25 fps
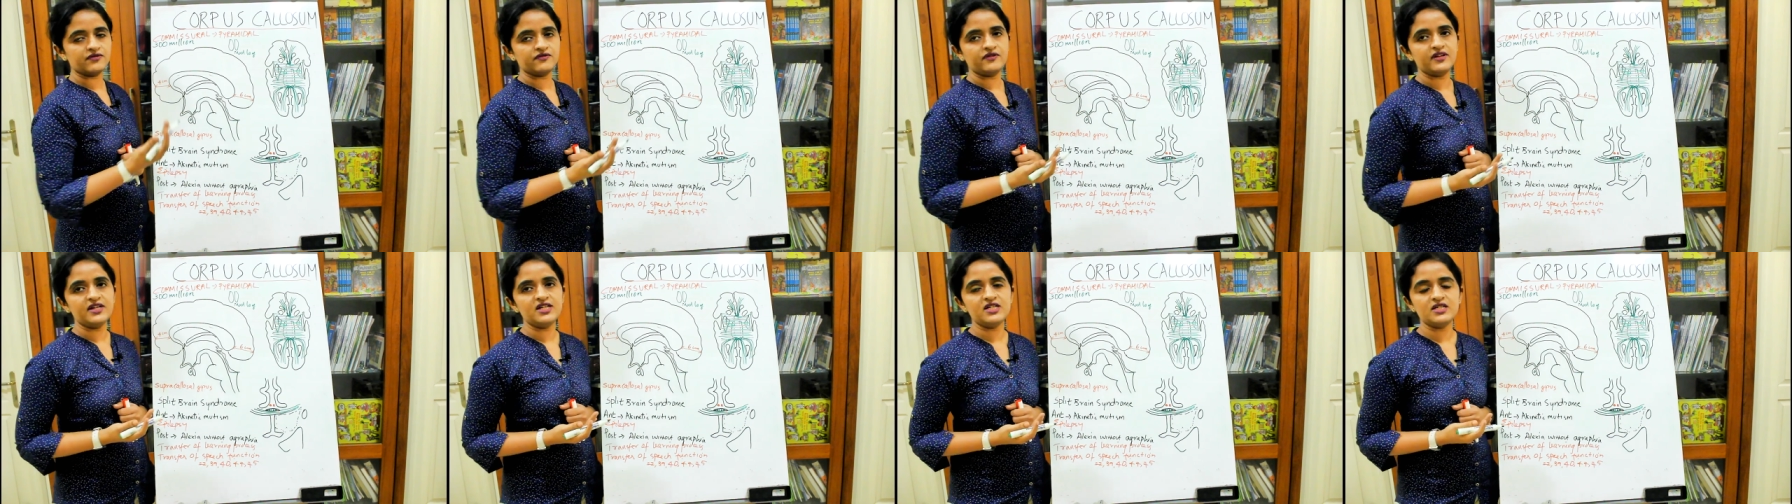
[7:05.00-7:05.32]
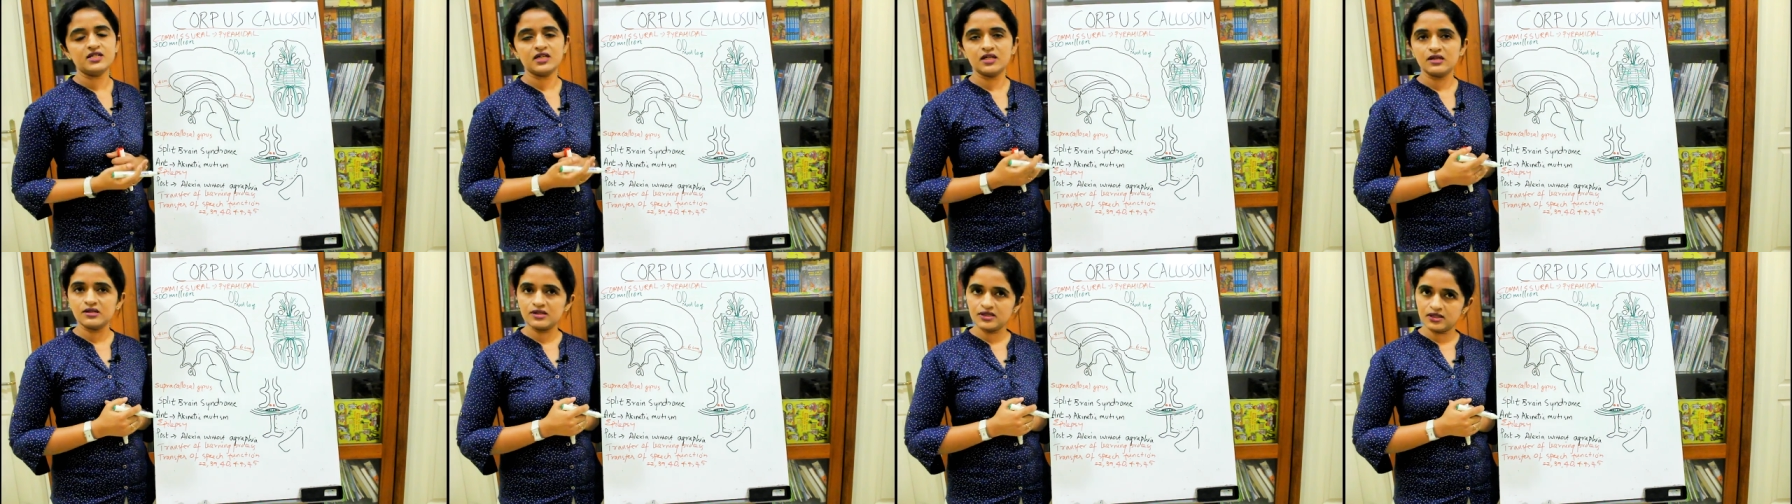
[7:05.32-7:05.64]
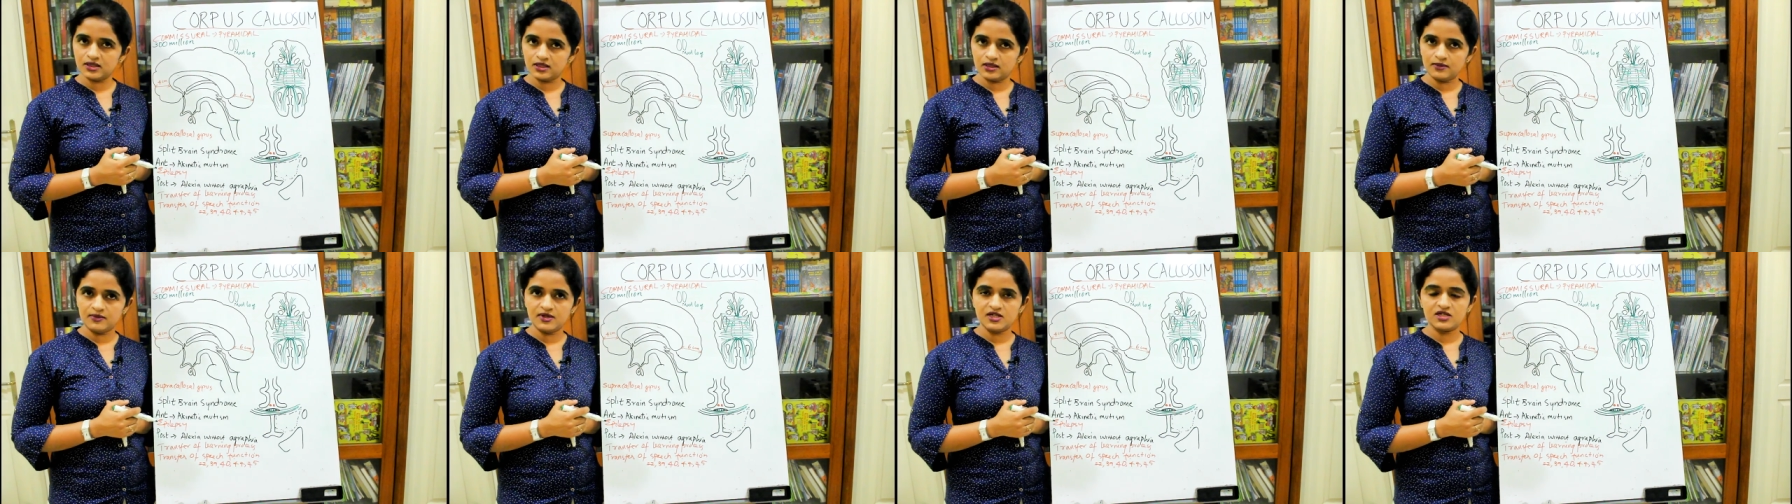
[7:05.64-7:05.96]
roughly 10
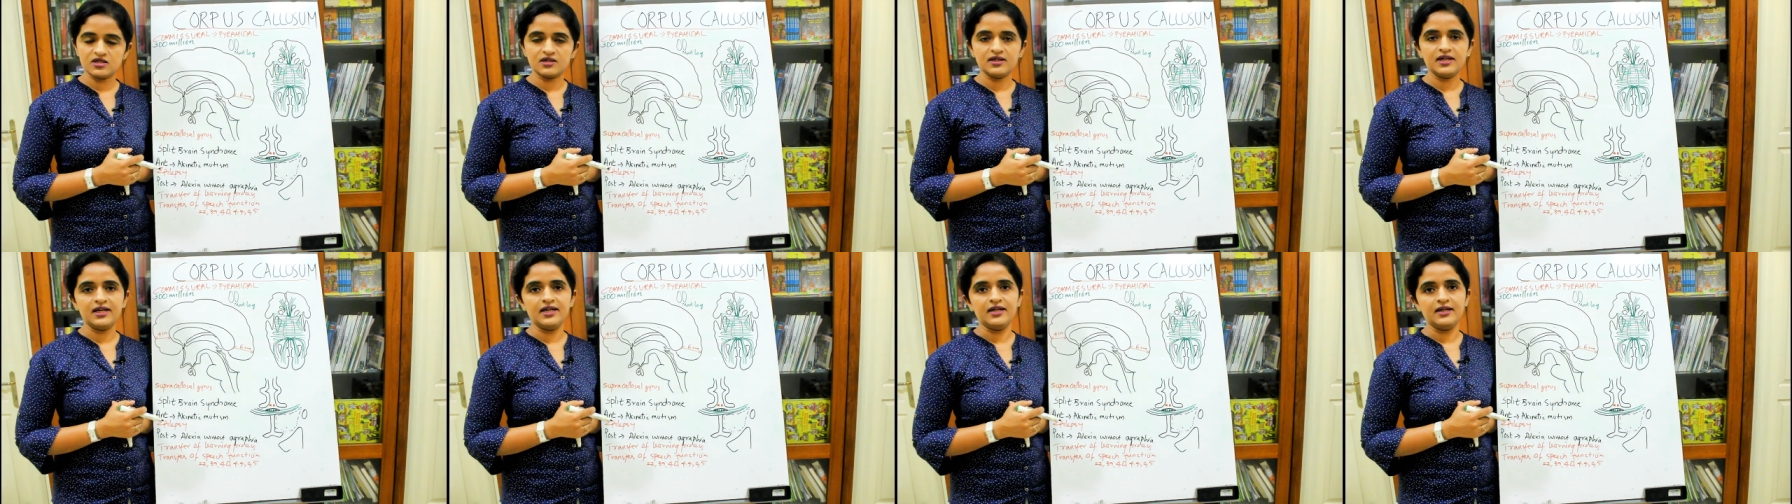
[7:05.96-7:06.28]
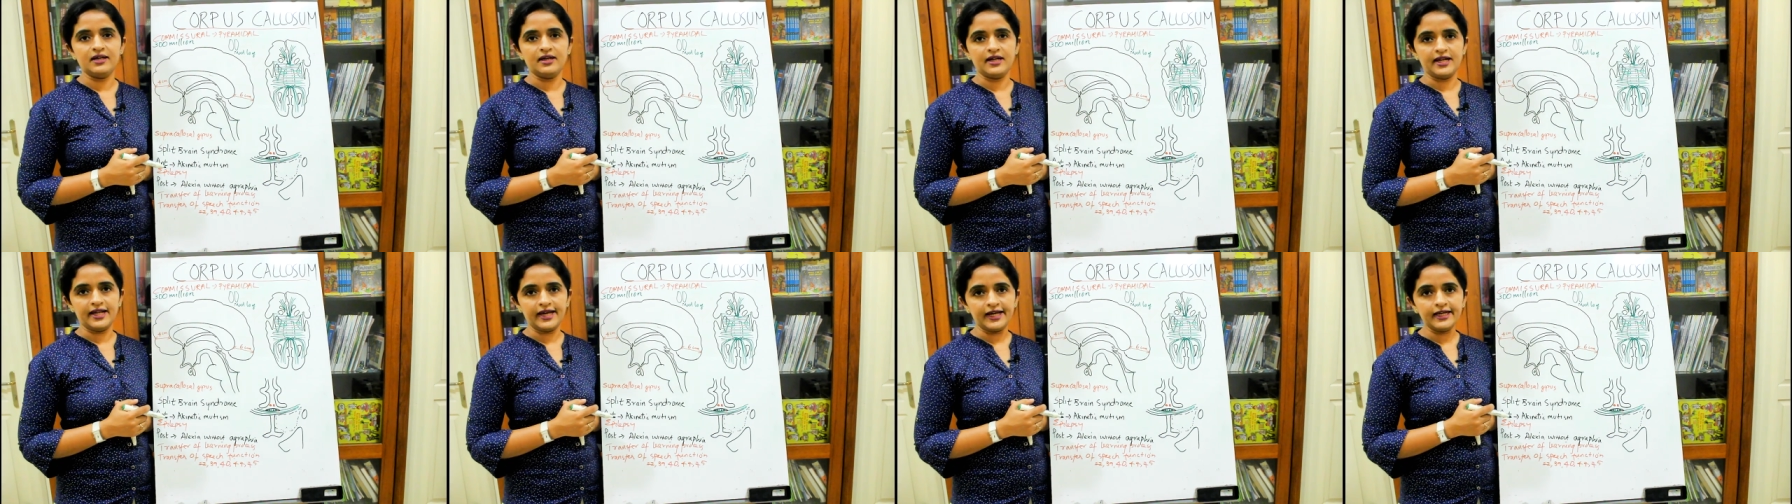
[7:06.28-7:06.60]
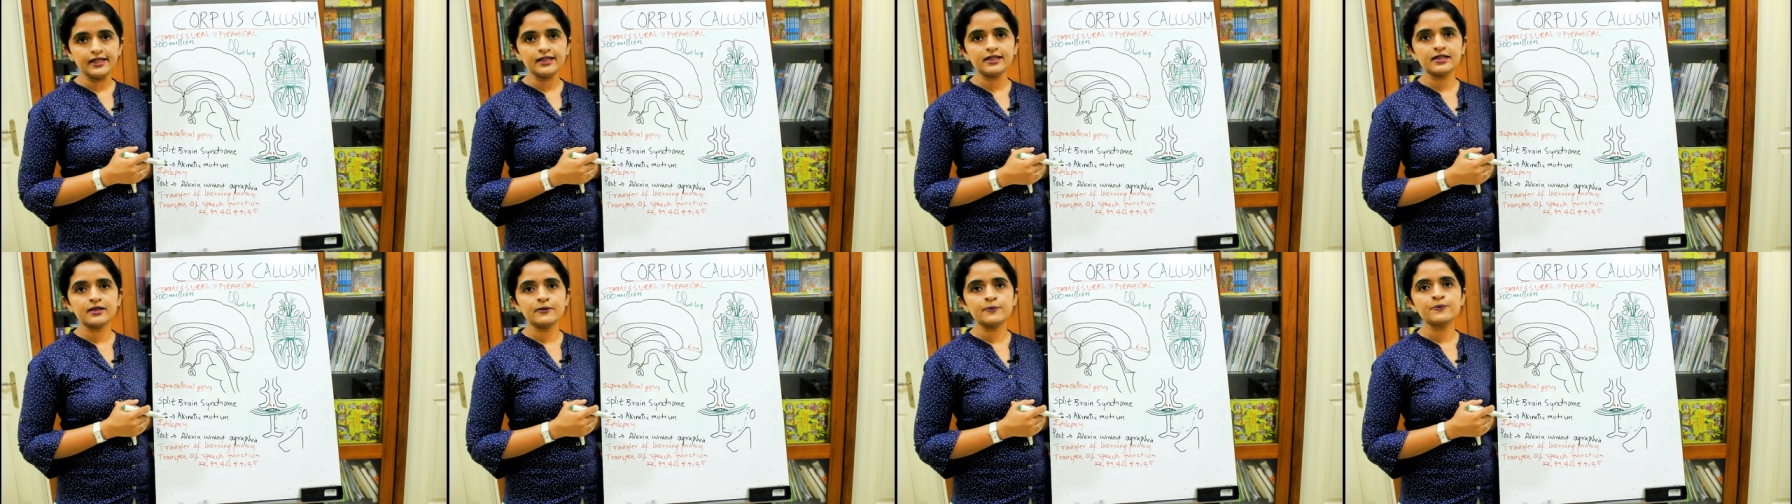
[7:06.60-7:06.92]
centimeter in
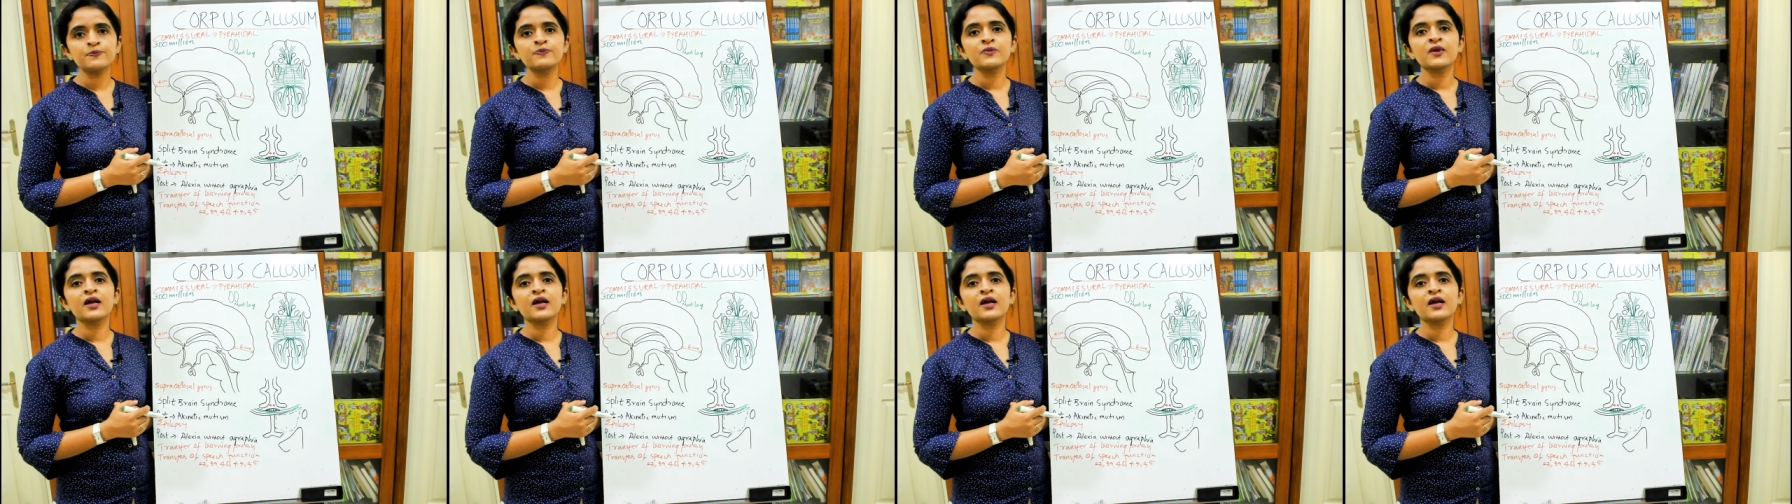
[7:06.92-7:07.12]
length